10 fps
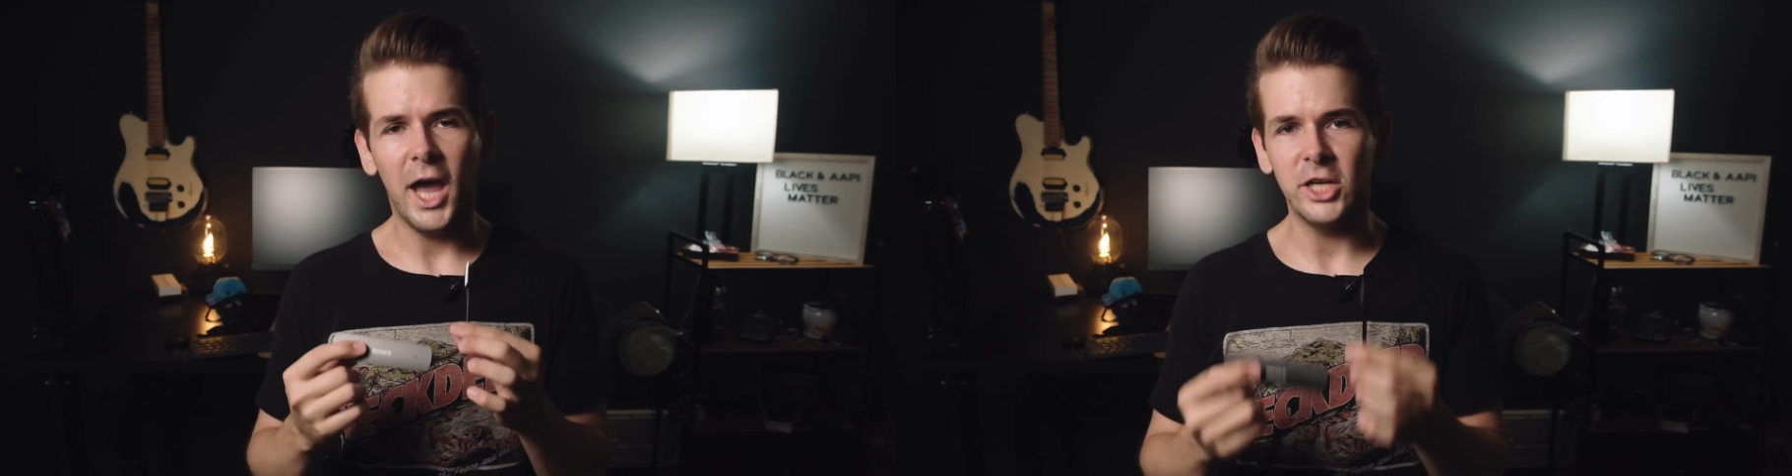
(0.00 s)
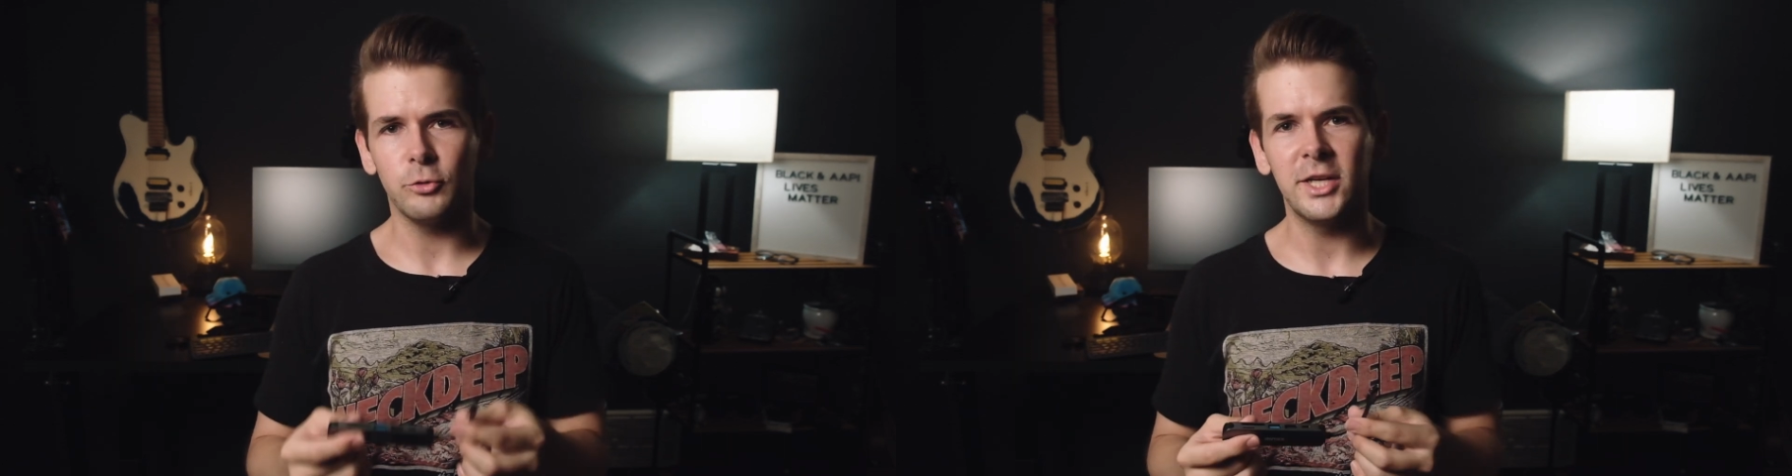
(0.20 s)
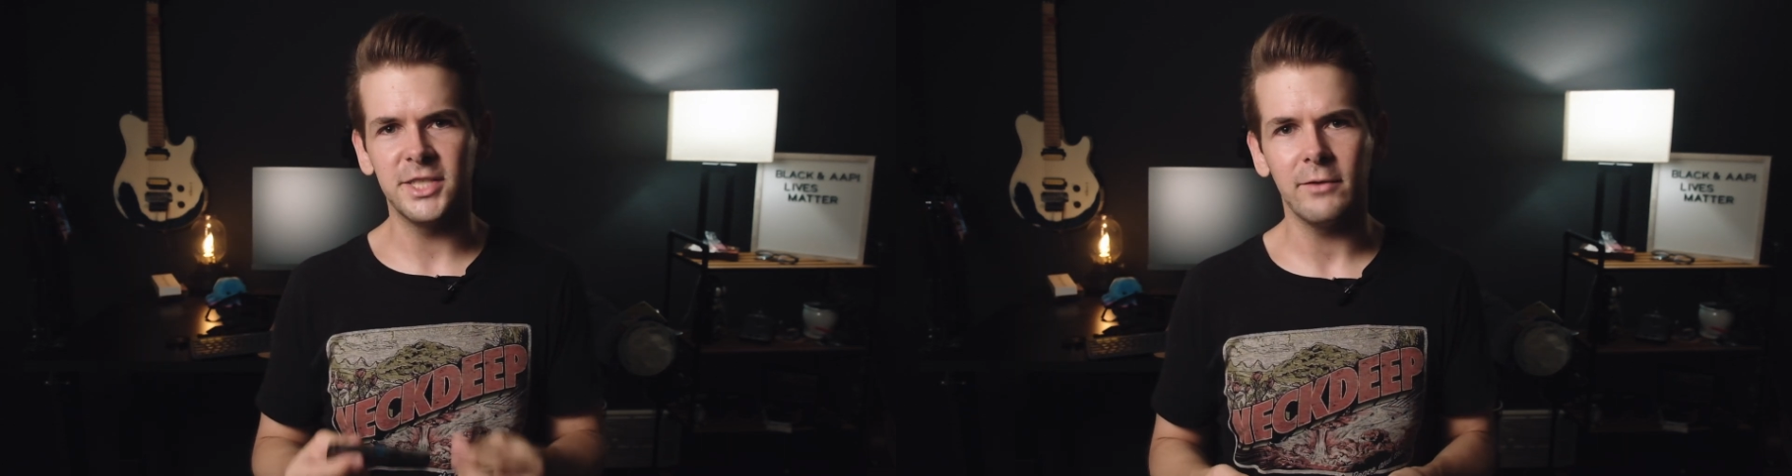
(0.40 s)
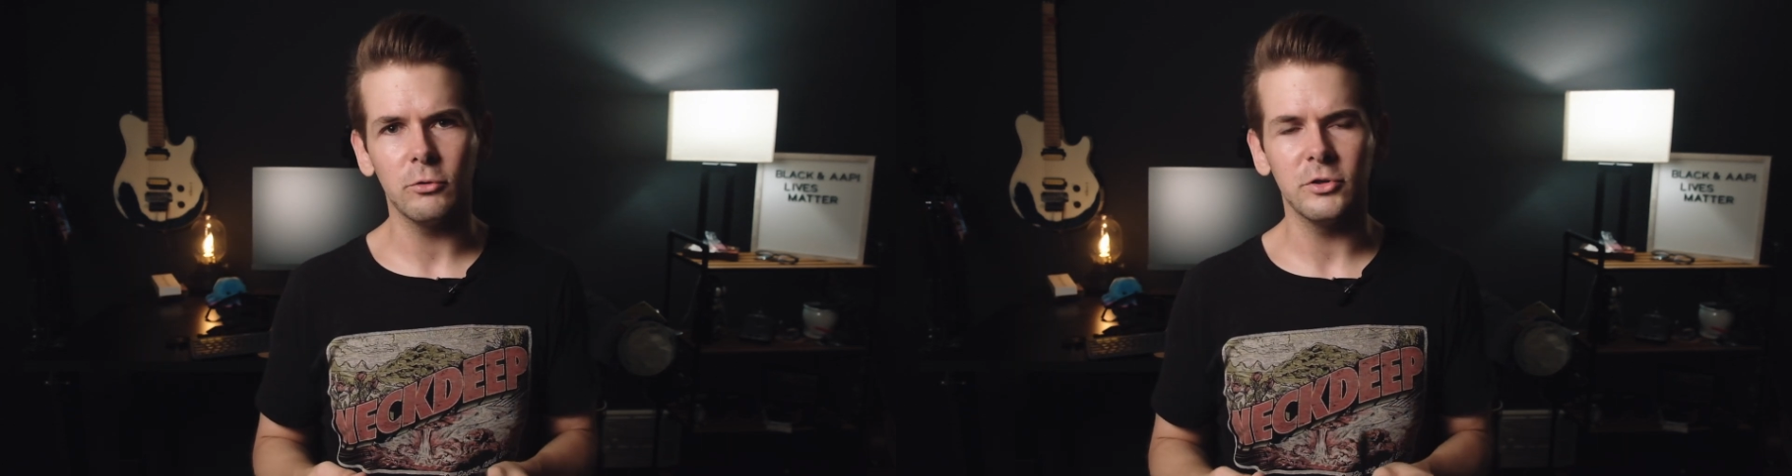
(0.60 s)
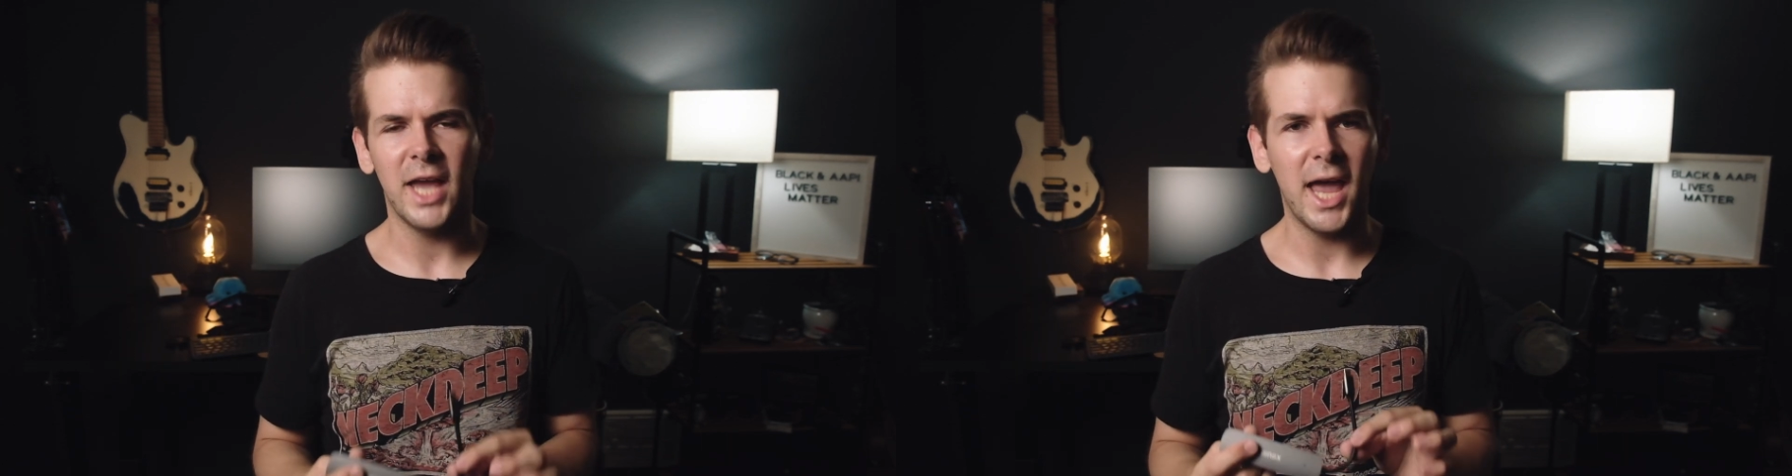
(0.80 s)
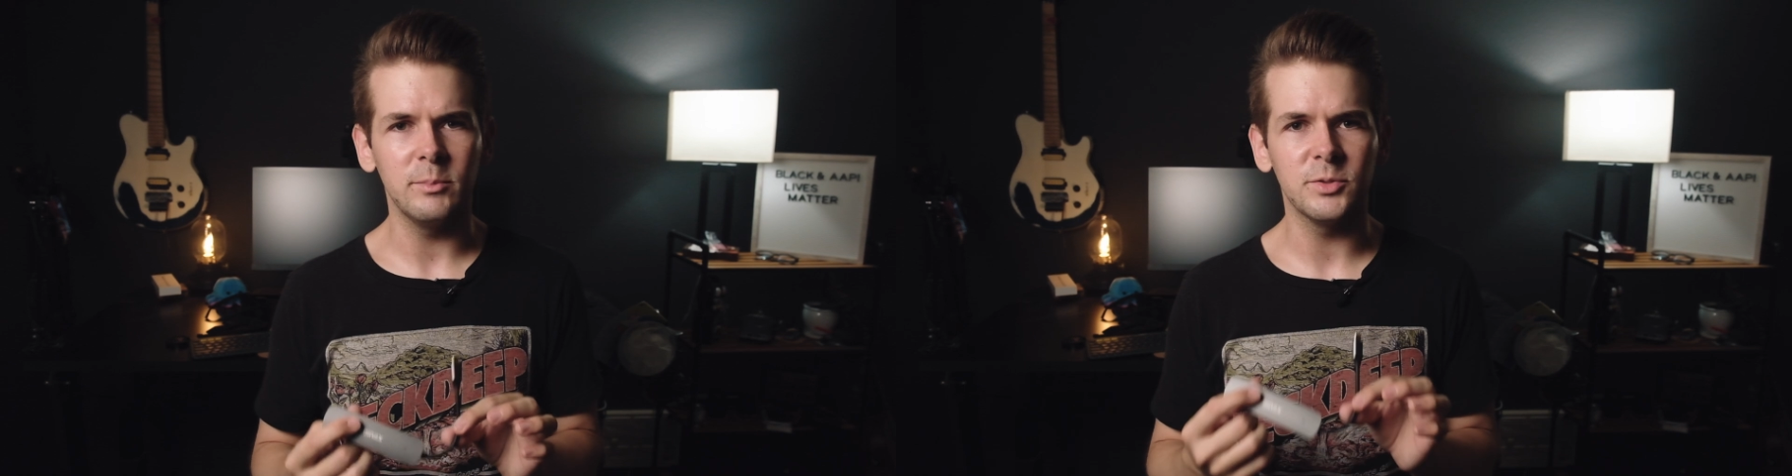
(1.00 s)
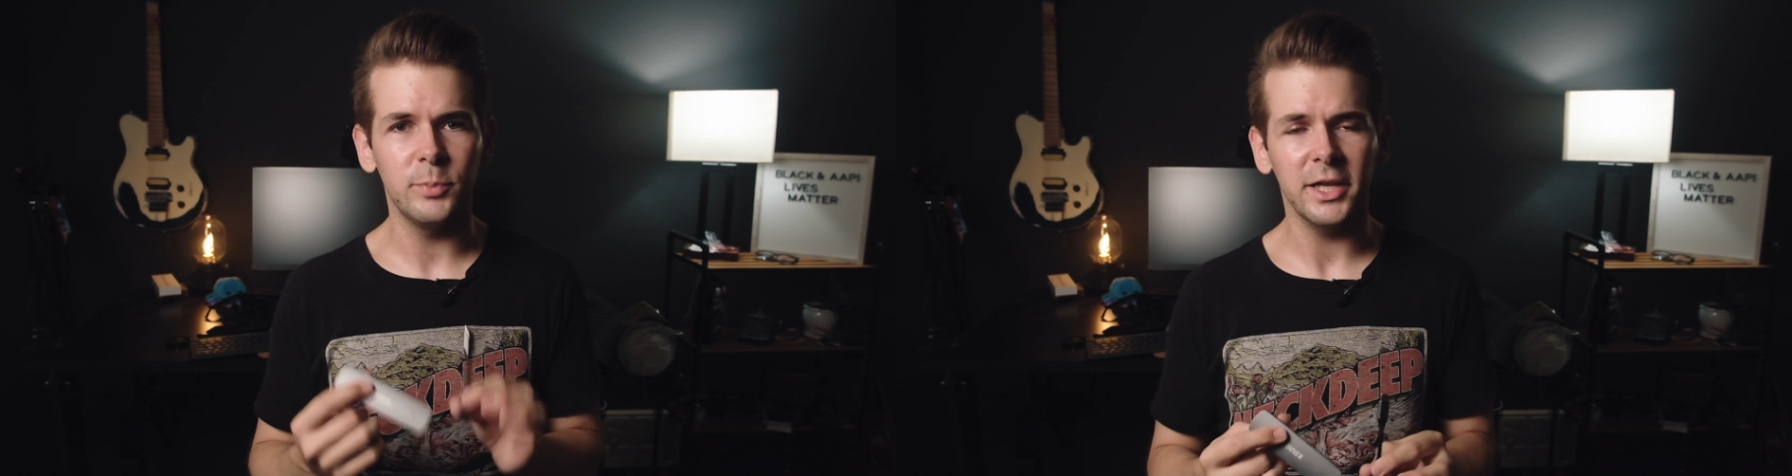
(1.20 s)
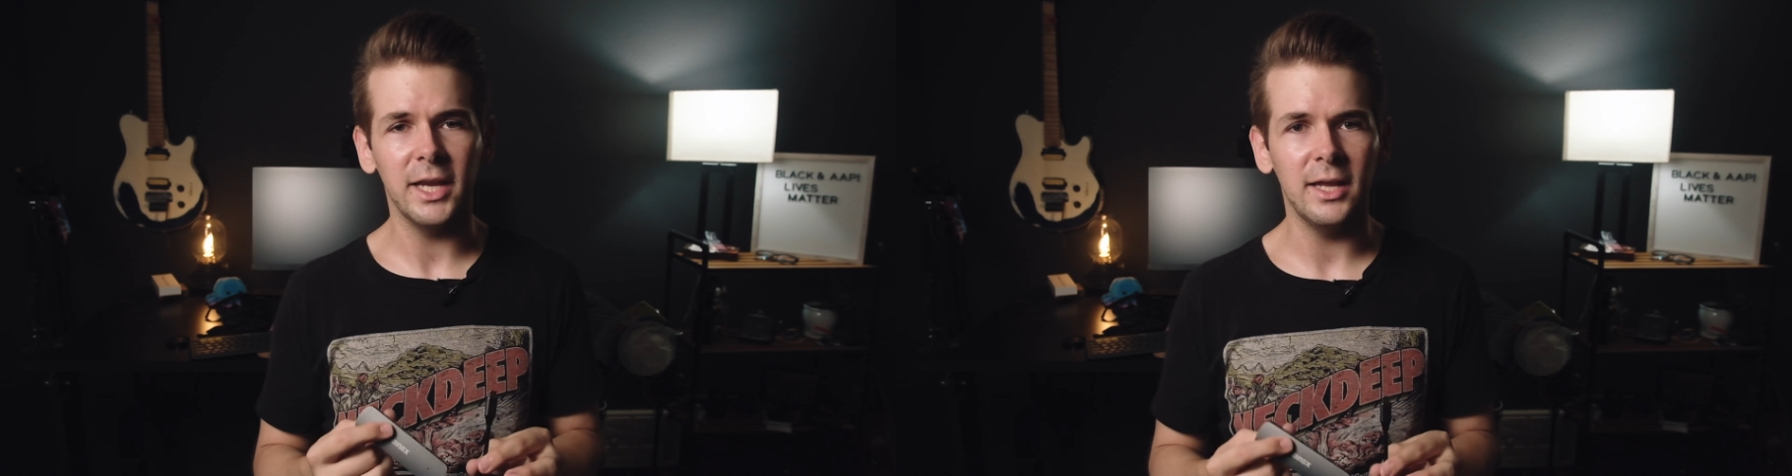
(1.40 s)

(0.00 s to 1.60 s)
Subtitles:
I tried several times plugging